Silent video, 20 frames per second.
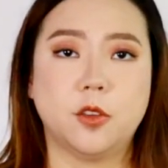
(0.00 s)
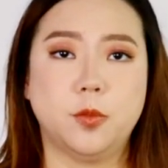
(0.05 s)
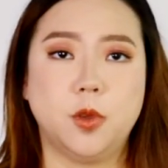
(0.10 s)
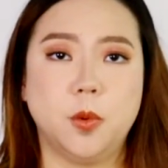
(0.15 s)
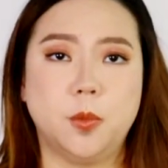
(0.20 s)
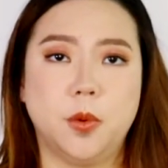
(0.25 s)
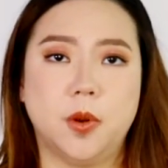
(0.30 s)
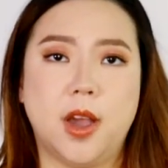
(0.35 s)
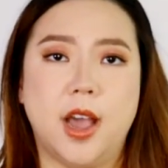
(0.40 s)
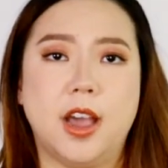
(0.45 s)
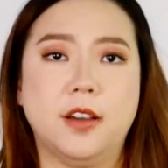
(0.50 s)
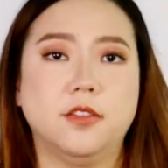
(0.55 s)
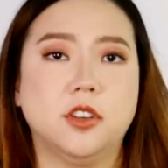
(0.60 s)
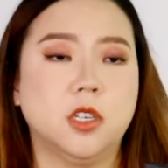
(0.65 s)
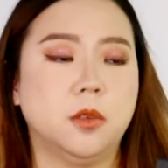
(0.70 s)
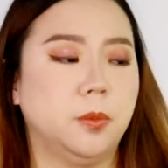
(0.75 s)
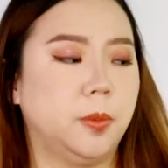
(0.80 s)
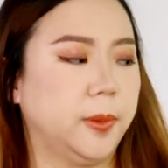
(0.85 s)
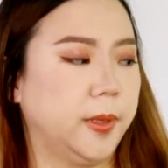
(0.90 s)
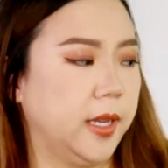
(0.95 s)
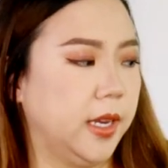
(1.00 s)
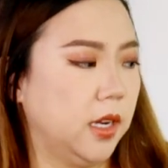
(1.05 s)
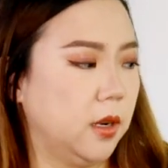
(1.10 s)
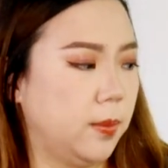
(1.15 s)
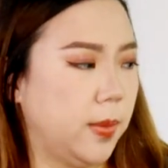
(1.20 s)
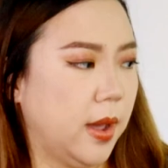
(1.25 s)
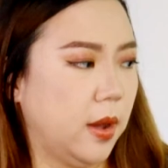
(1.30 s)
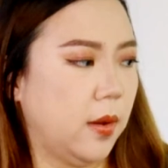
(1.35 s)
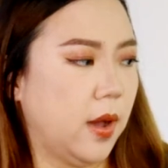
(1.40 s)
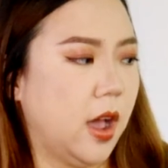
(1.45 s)
of people have complained
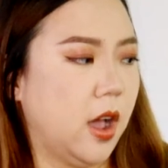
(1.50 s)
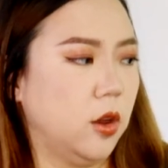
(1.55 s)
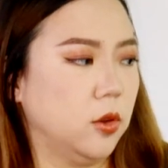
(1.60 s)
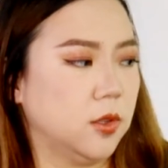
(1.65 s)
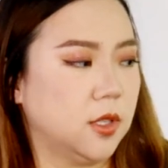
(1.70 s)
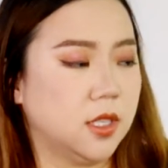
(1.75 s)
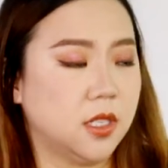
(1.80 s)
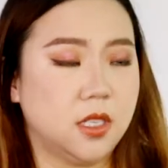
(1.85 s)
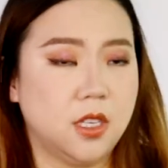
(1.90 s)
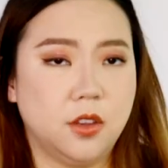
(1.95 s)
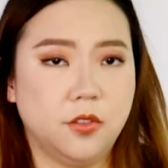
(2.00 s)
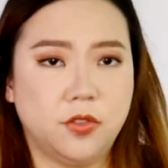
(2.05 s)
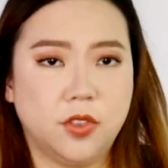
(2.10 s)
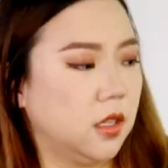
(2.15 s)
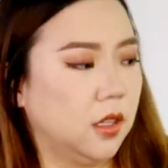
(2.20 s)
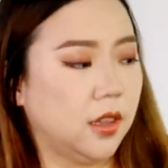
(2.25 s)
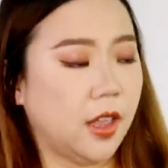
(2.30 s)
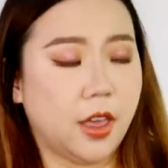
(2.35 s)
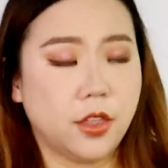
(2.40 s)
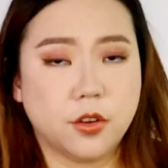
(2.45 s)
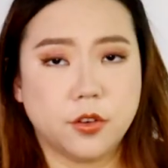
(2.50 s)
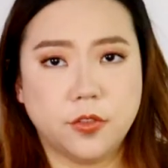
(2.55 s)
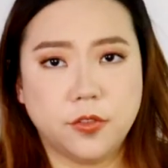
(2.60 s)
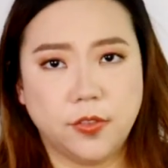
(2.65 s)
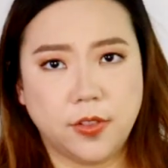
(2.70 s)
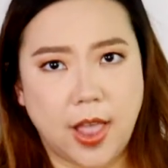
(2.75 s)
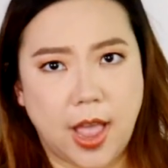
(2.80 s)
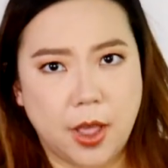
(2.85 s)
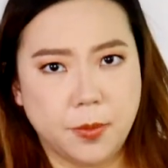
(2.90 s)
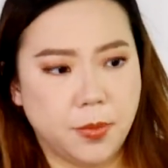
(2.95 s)
about how stiff the leather
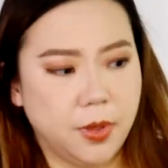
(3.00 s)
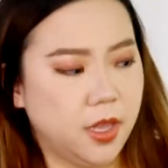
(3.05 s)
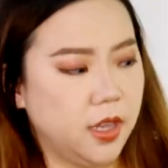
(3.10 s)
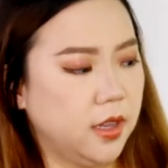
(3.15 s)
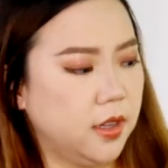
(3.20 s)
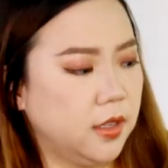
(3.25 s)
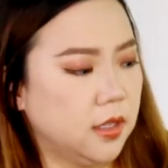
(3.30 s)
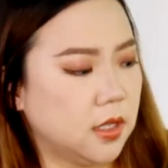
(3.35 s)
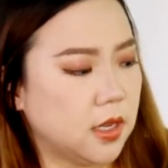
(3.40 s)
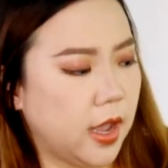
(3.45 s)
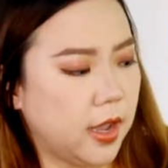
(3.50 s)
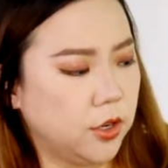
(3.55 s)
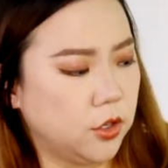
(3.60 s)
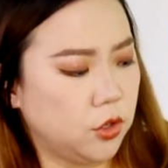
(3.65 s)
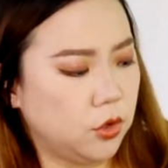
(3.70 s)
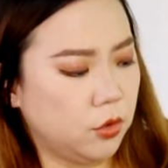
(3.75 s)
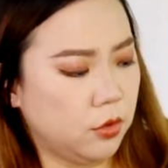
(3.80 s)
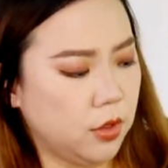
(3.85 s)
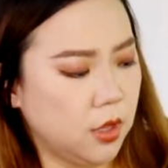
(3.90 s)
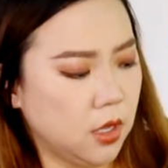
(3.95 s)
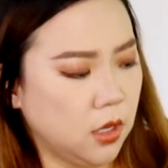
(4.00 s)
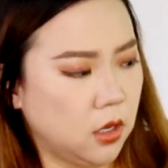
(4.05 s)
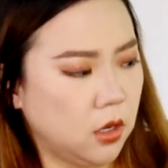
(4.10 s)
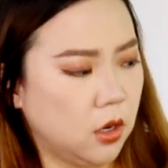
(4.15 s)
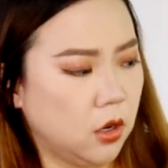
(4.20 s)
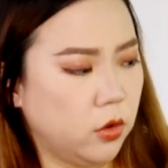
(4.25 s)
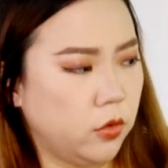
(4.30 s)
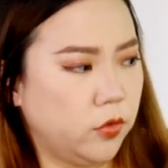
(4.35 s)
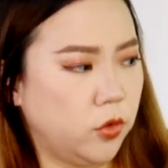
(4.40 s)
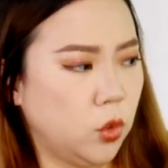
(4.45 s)
flap is. I do think, you
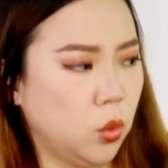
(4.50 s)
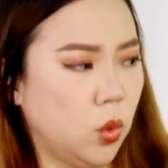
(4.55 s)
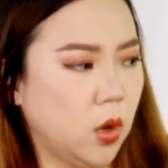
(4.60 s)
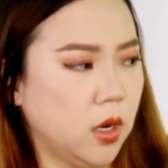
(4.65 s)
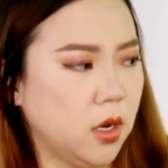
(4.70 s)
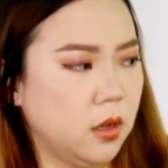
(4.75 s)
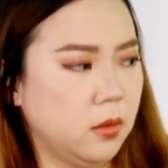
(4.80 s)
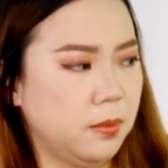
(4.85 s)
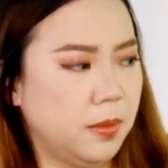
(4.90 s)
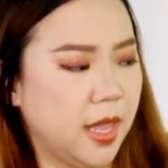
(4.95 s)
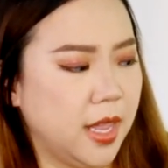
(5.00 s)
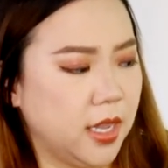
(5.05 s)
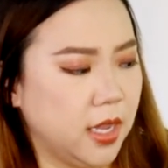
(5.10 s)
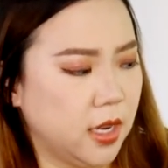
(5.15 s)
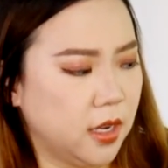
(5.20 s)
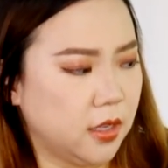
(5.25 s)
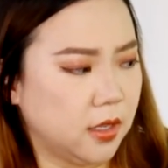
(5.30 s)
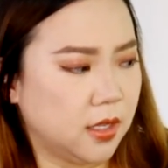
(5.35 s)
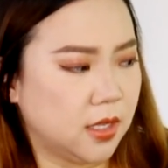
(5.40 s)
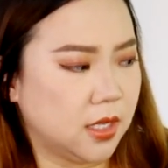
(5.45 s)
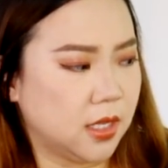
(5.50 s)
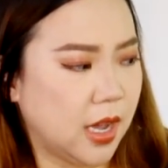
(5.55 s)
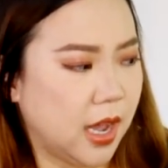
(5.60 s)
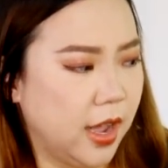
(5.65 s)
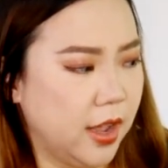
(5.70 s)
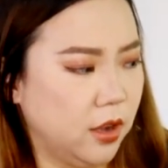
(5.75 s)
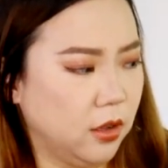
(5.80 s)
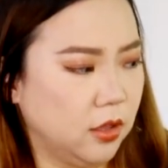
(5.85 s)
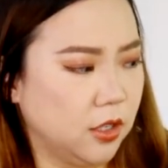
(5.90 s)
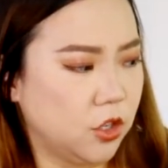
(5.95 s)
know, if you wanna make it a
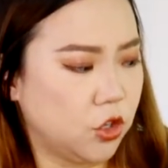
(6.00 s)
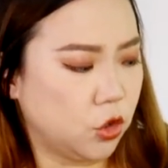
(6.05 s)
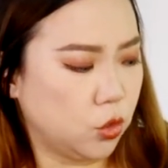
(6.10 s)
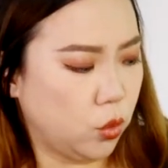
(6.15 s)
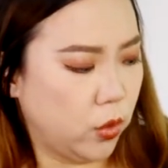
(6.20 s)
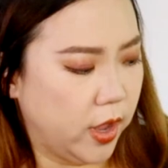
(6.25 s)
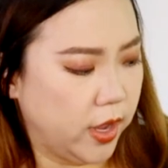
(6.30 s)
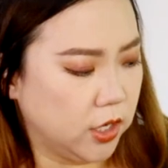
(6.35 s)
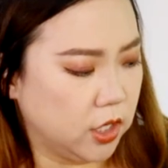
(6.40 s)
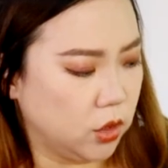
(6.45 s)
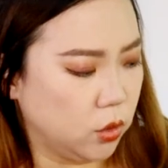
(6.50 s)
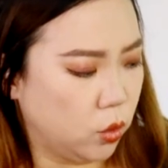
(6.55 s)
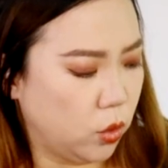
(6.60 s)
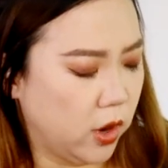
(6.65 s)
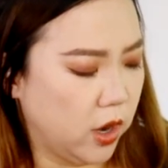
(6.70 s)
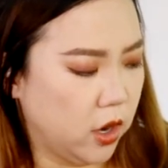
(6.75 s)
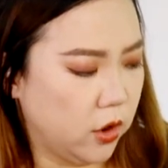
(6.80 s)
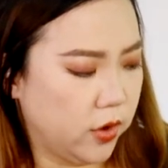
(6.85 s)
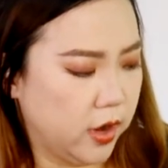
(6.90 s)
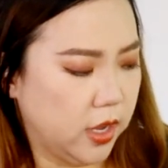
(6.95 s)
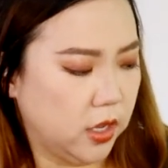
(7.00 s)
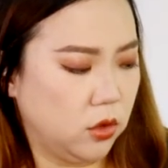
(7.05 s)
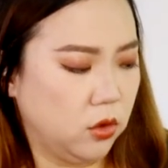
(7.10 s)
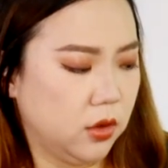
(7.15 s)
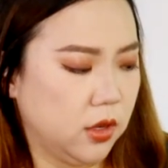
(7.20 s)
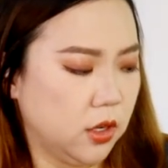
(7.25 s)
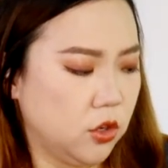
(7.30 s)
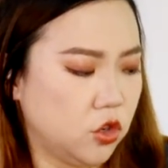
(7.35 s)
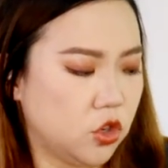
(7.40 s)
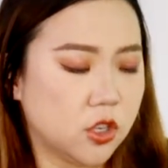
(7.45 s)
stylish way to wear it,
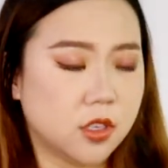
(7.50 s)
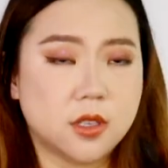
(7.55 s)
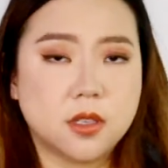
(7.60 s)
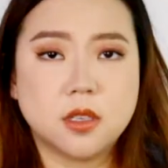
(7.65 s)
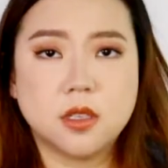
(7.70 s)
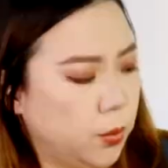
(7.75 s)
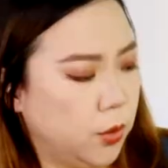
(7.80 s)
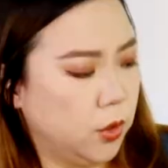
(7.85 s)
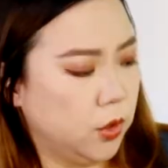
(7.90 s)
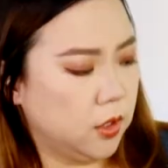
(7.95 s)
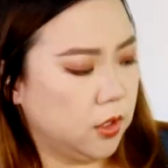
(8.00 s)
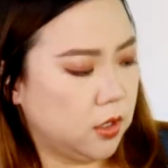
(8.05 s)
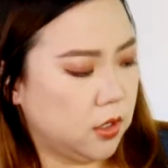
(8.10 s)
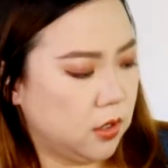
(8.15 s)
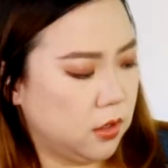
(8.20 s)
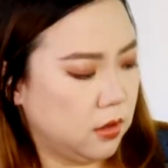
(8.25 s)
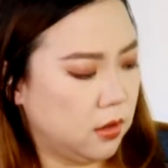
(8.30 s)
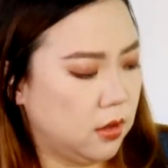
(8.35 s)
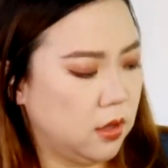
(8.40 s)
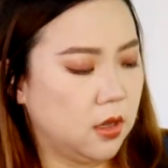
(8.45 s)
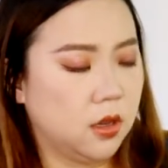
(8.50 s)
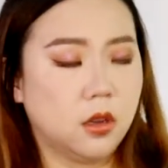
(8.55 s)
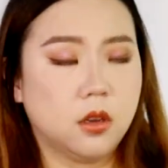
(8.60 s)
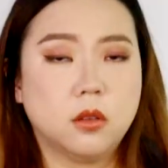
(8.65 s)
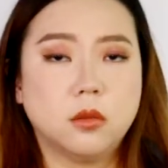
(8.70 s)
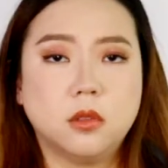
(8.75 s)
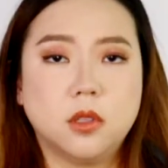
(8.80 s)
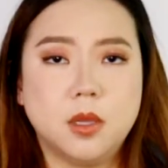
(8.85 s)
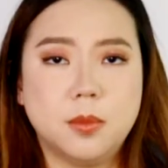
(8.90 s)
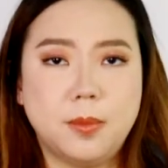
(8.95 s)
you can just put the,
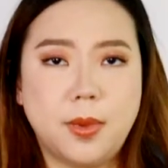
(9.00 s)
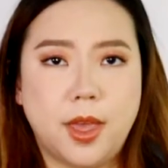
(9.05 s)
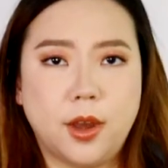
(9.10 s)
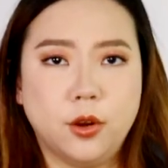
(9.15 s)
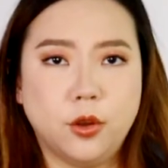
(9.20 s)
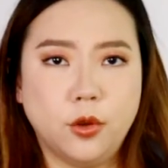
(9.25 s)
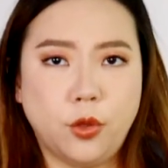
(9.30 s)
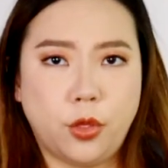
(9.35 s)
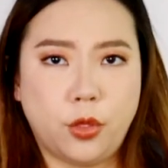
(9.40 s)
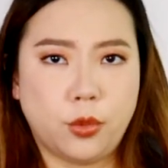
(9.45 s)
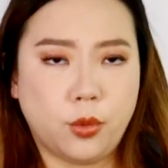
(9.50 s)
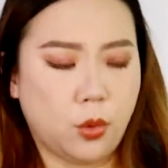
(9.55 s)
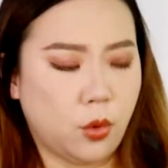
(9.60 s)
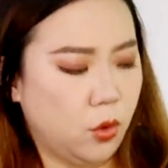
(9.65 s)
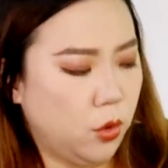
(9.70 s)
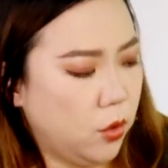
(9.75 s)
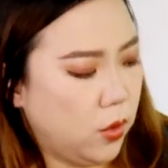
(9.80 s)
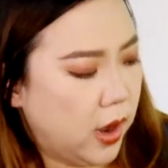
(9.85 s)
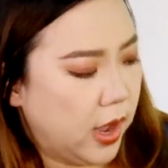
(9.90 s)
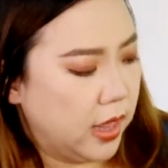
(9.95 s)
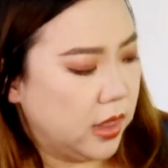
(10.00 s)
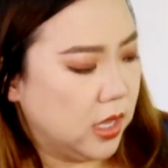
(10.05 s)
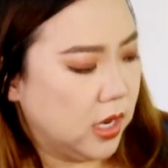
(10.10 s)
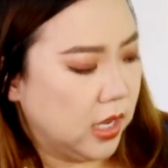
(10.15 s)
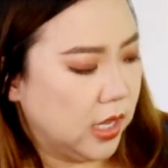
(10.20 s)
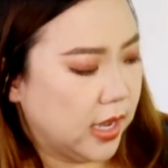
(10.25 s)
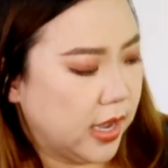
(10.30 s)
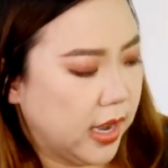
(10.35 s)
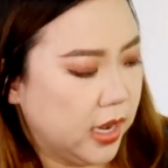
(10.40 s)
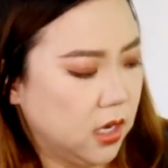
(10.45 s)
the metal through, and then
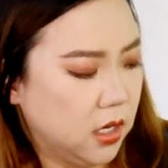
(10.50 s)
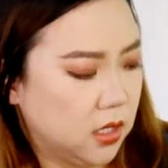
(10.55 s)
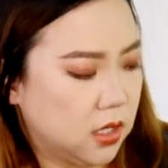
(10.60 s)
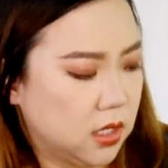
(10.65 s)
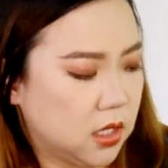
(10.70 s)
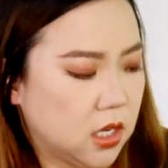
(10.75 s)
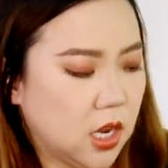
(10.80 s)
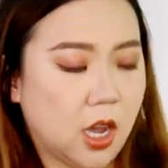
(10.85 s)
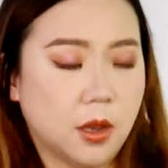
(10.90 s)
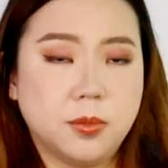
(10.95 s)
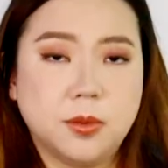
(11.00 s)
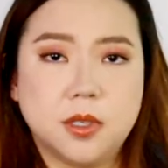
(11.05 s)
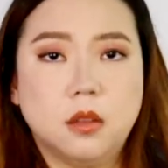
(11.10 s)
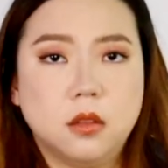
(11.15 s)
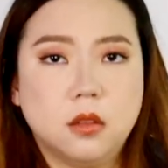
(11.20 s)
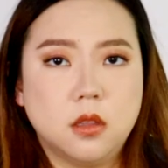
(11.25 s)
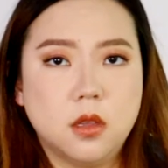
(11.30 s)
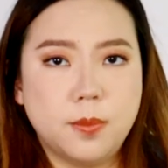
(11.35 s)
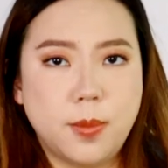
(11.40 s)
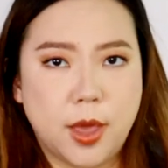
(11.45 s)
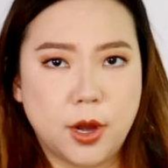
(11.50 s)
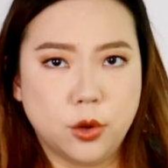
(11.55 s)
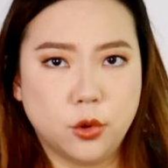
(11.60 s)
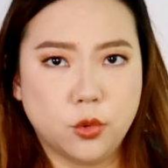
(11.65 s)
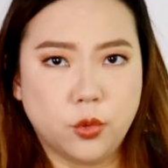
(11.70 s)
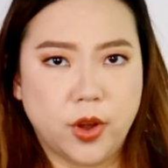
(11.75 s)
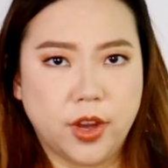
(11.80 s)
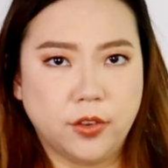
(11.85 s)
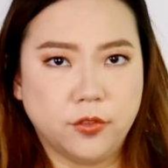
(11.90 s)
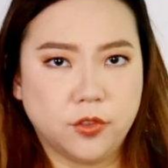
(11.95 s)
it kinda stops the
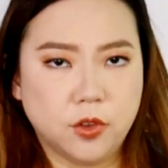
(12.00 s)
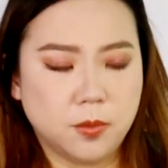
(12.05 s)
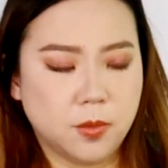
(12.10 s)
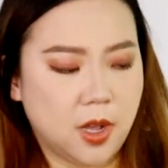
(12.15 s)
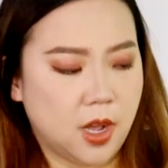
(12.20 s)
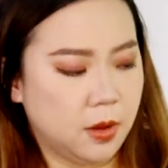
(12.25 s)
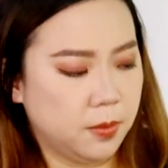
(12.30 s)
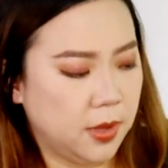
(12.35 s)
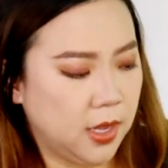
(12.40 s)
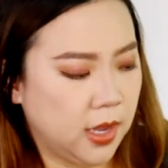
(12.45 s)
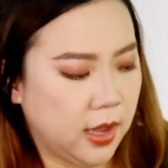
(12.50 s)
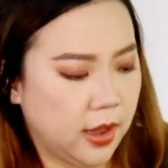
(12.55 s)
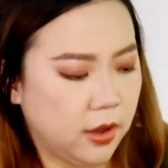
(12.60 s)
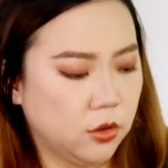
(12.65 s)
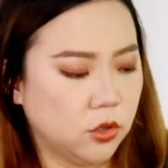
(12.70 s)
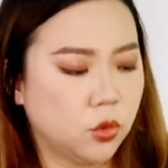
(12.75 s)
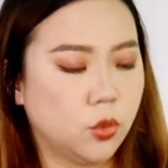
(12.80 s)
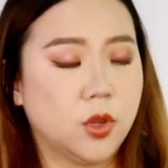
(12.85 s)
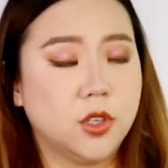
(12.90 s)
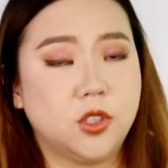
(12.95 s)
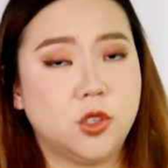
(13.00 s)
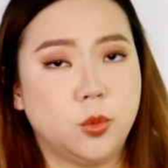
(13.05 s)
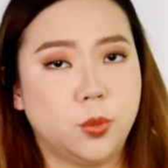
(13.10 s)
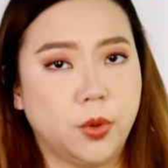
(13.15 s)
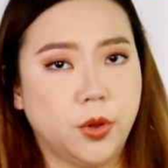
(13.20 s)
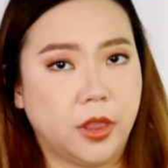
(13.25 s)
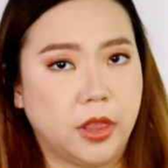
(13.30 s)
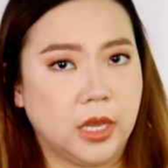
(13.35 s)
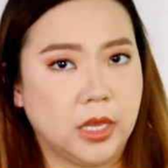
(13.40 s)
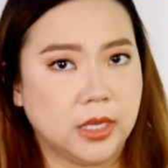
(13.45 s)
metal ring from coming out once you
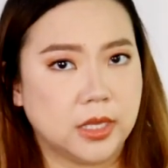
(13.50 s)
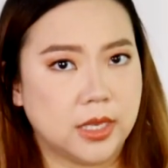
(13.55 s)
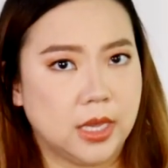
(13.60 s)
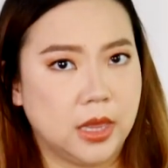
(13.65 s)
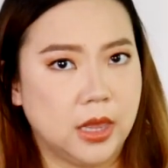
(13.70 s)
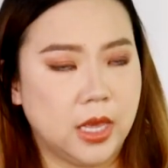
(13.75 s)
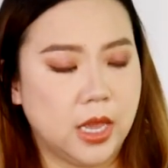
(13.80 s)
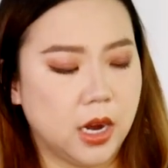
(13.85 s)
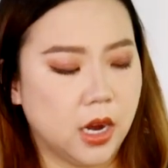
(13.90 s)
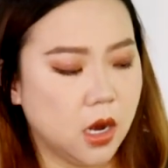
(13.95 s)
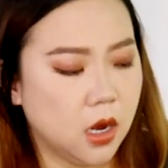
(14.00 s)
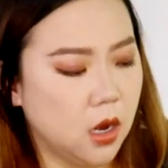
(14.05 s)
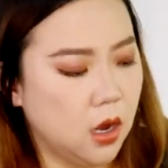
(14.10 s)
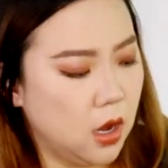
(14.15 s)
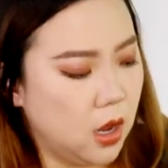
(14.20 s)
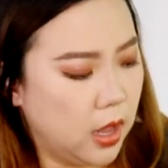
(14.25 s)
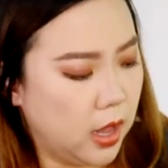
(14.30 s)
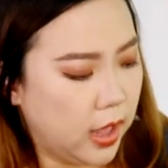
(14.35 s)
put things in there.